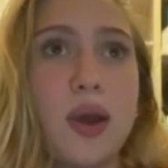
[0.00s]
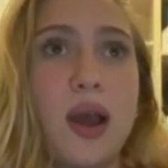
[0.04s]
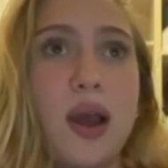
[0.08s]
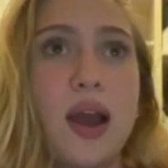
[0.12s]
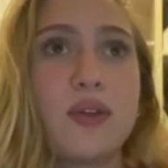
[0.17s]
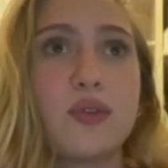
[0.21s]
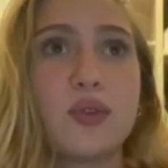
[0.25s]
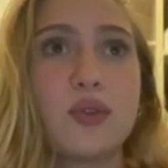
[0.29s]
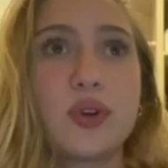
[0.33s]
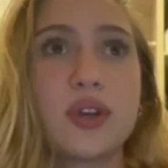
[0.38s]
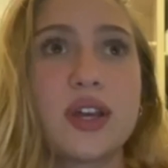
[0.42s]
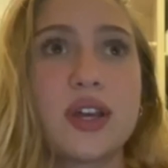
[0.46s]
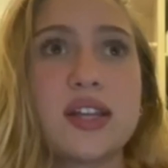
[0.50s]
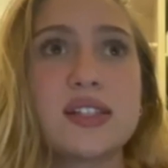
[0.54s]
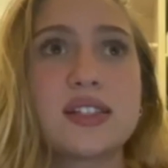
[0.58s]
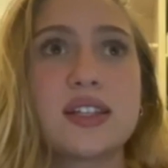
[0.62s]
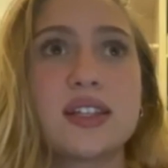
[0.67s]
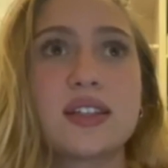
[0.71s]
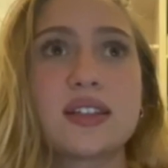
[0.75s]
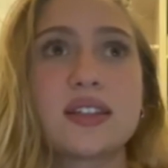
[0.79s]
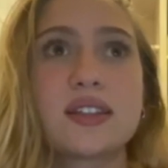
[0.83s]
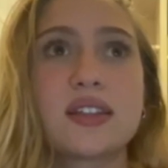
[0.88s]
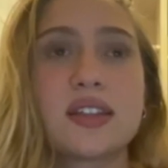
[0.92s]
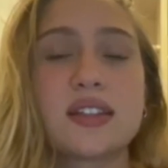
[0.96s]
I realized
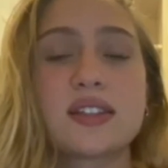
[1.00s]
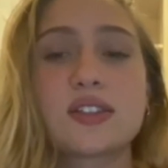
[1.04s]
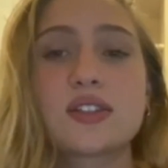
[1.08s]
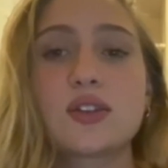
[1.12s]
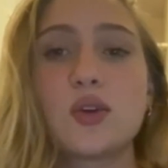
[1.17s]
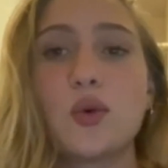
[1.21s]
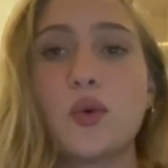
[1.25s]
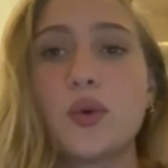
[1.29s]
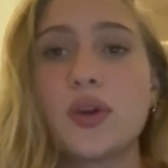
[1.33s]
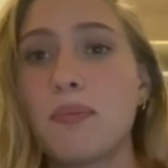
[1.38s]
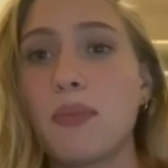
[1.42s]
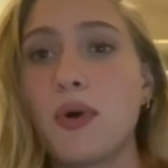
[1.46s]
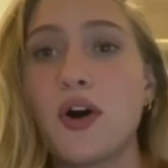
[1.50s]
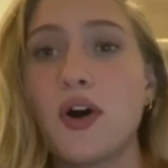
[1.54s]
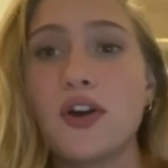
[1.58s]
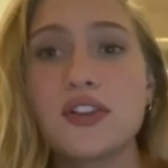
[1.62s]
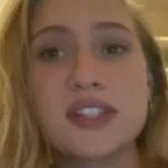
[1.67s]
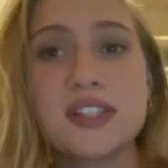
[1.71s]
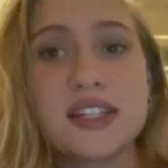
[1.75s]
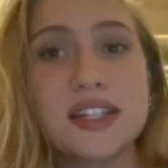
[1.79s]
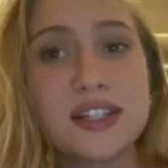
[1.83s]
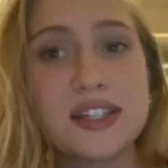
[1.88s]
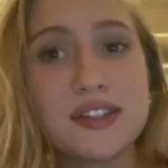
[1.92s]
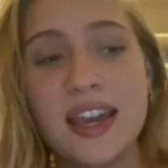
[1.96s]
that there's always a
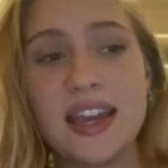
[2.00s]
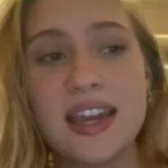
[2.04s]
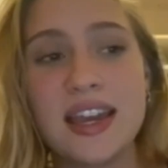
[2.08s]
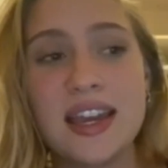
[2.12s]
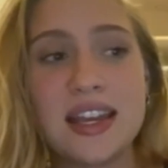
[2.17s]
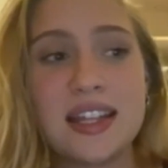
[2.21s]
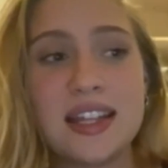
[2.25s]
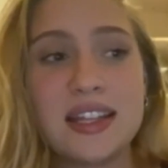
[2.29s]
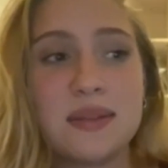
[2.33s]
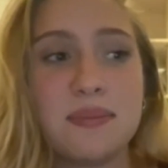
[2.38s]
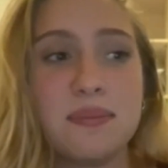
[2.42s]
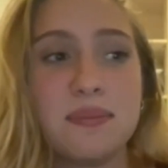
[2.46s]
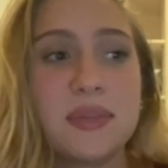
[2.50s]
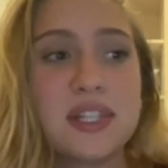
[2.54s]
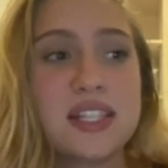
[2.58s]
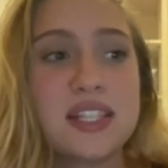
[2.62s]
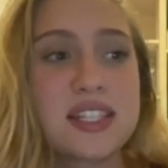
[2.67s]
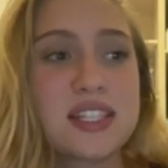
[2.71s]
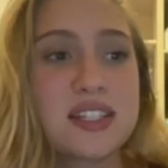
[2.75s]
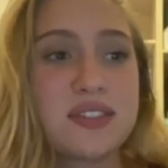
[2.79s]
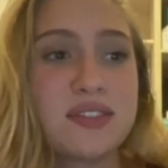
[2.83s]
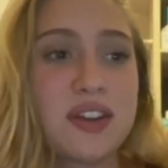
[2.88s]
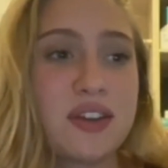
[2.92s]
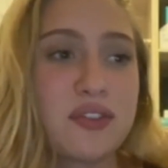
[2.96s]
positive in the
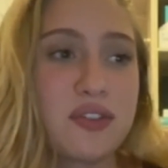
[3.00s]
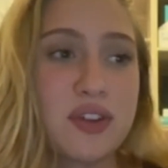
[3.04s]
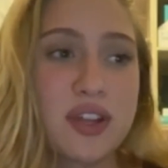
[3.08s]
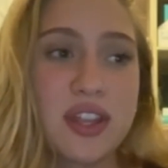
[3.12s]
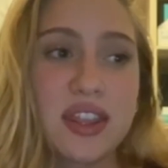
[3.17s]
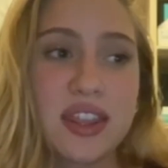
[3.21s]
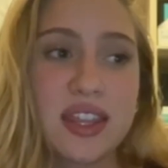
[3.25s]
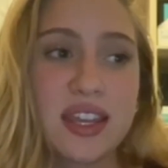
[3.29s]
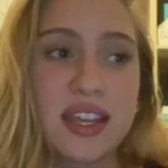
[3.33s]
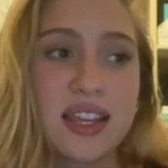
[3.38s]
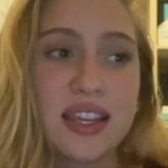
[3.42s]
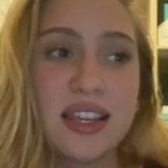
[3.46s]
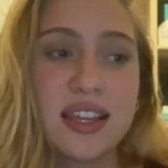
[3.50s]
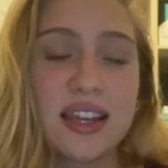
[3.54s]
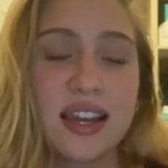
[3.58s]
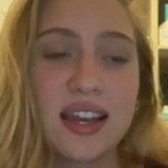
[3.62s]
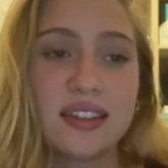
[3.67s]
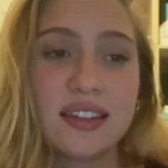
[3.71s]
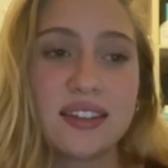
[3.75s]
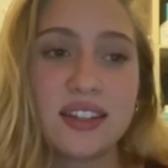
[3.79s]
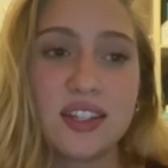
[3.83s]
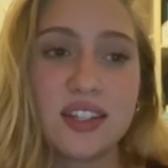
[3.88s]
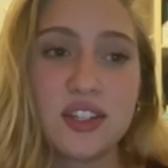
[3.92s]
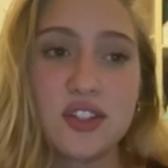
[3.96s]
midst of everything,
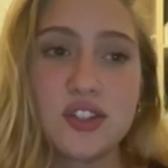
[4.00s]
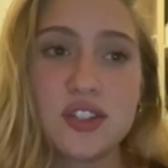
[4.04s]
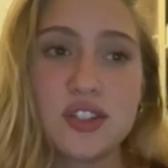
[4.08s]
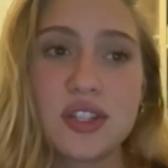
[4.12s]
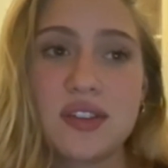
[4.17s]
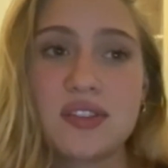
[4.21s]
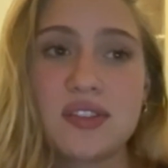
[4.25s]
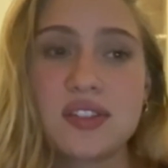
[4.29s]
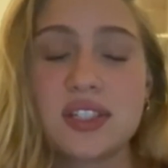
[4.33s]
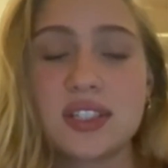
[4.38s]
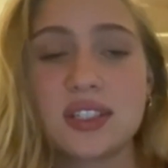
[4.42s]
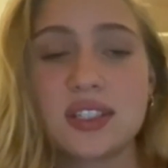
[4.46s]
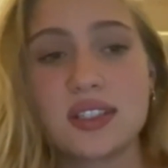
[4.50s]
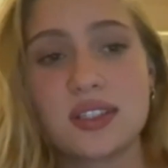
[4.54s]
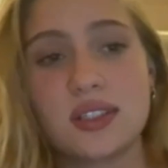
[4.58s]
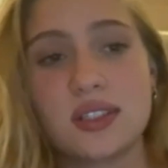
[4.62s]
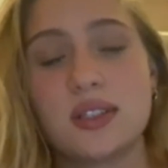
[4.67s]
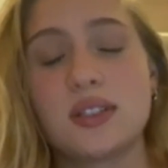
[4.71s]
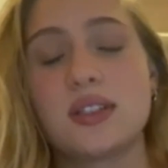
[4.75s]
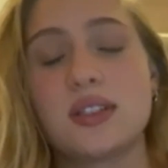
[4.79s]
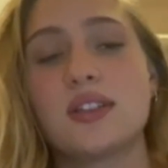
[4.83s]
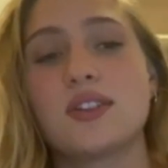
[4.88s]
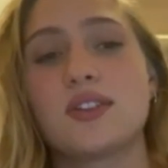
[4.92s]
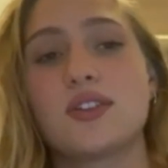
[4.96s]
and that you just have to,
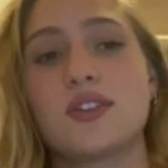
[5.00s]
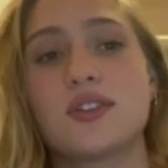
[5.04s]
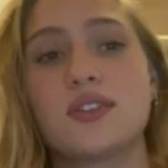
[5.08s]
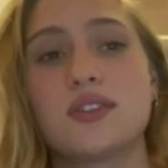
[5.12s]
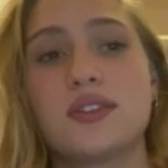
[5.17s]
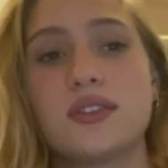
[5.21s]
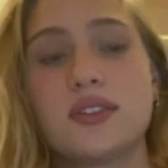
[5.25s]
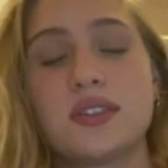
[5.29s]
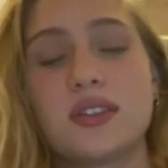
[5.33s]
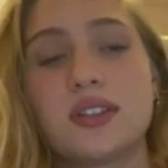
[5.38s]
you know,